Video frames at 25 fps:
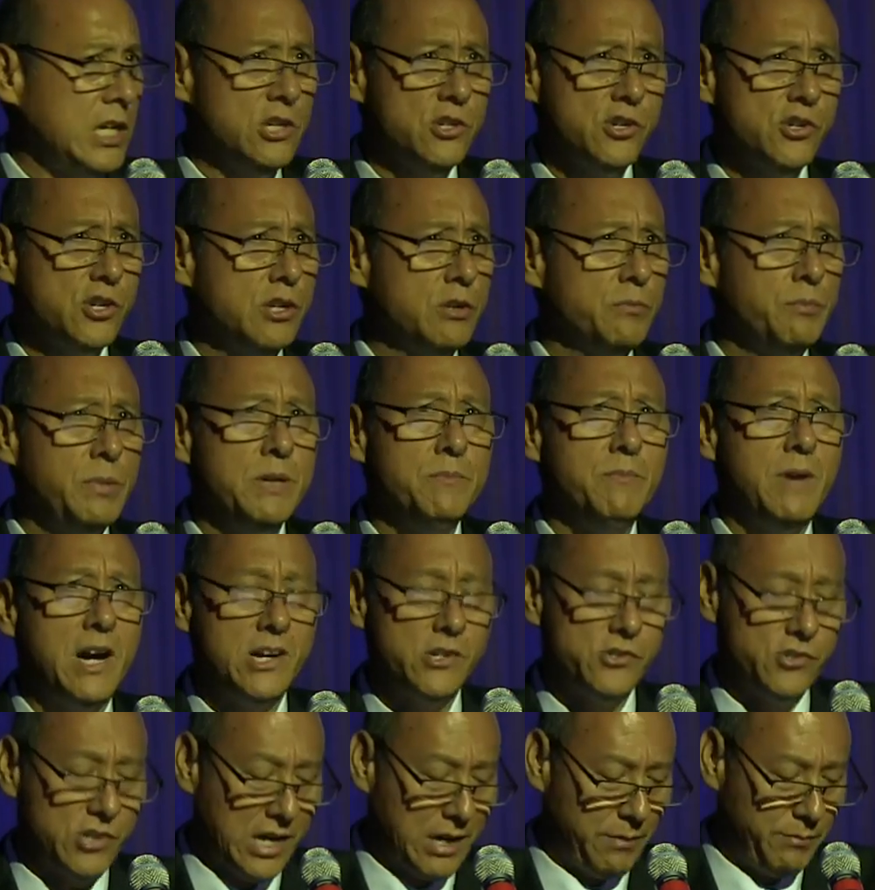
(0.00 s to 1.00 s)
It shouldn't be
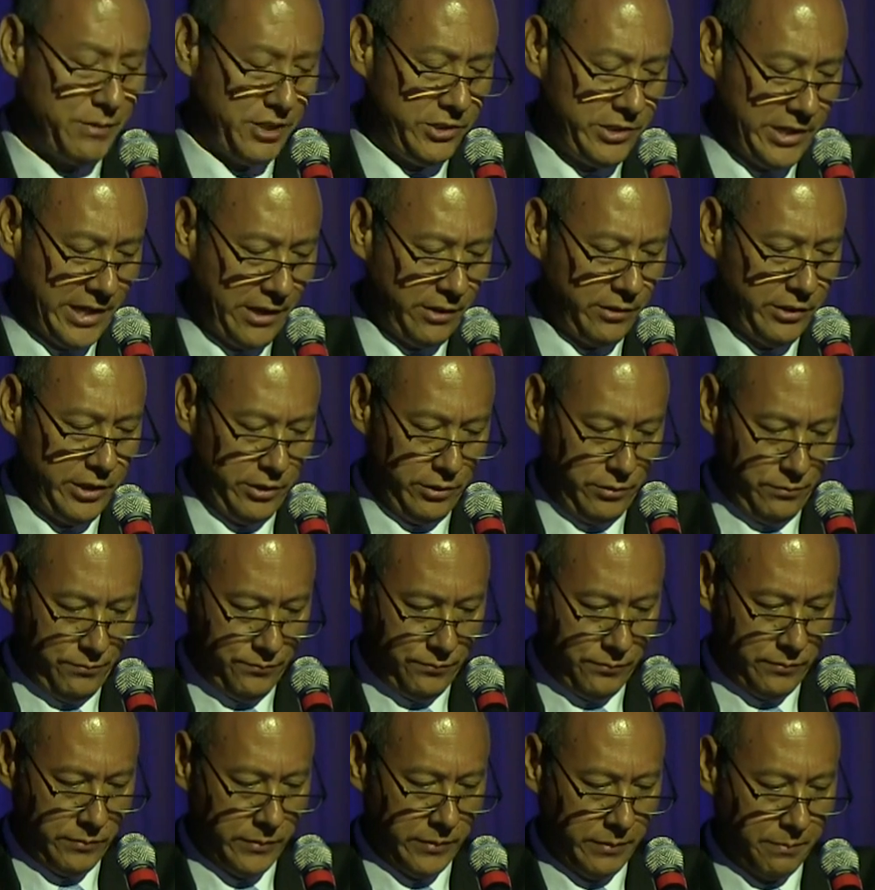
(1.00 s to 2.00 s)
my job to tell you,
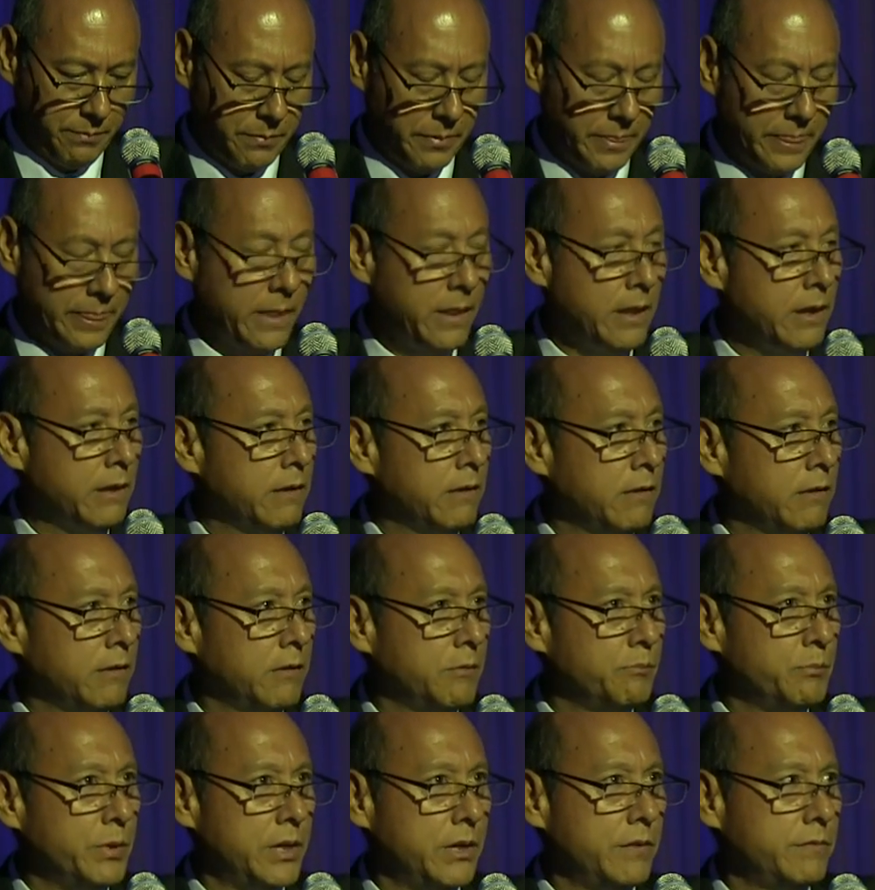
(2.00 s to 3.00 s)

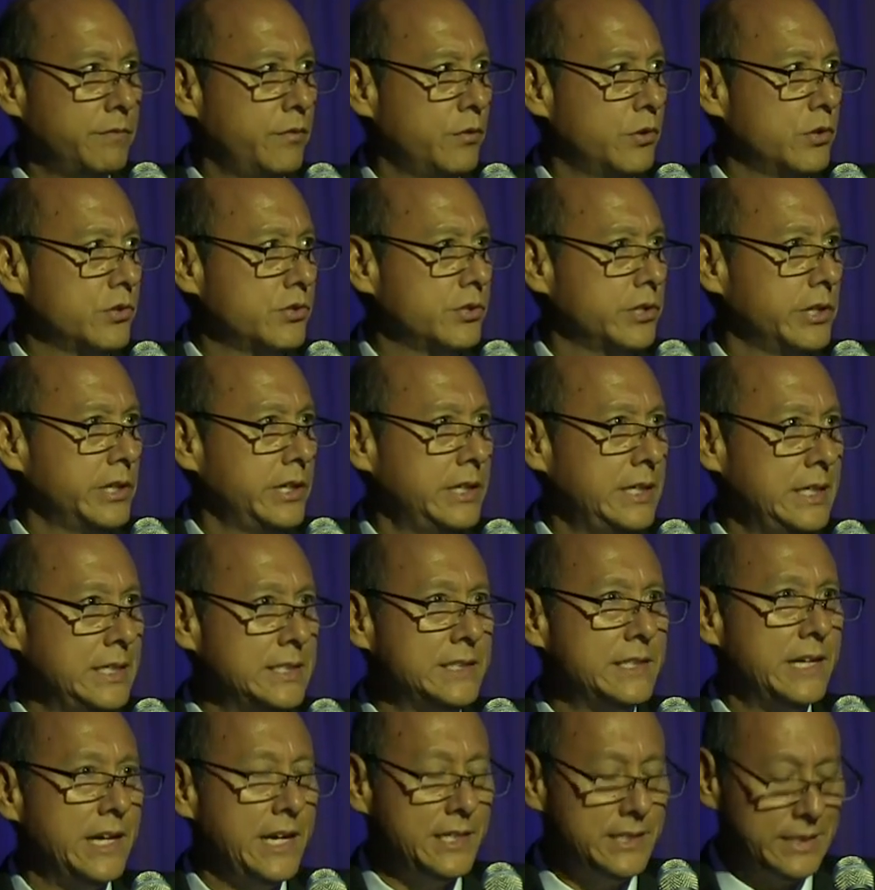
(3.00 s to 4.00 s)
but unfortunately,
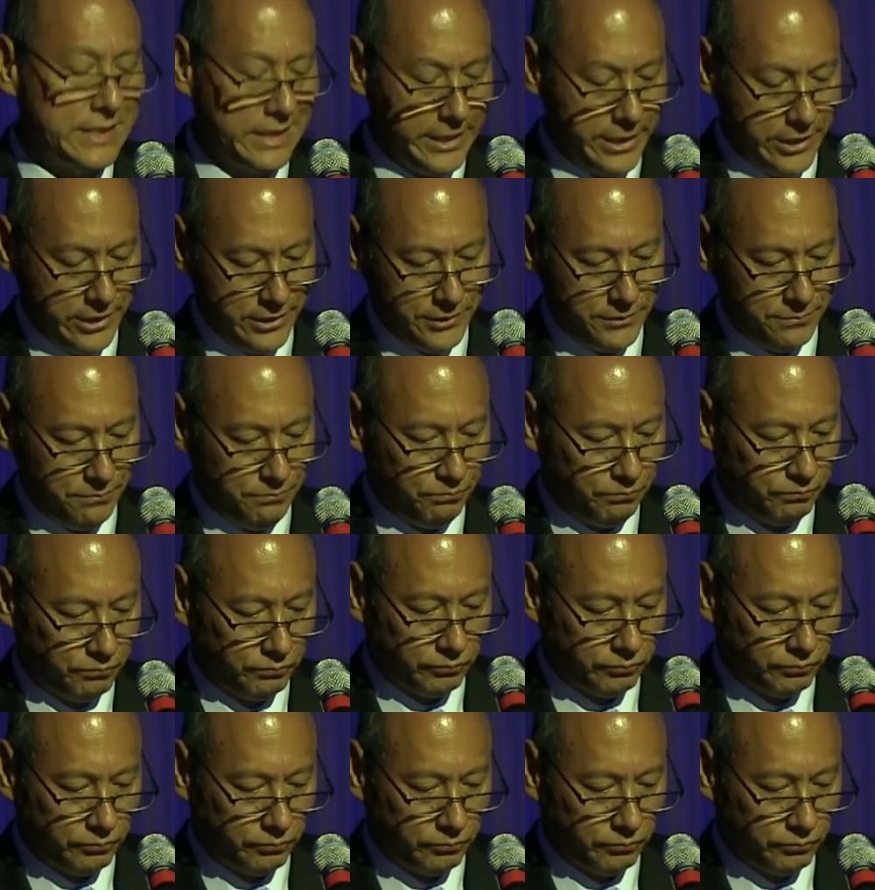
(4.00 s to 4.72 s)
these days it is.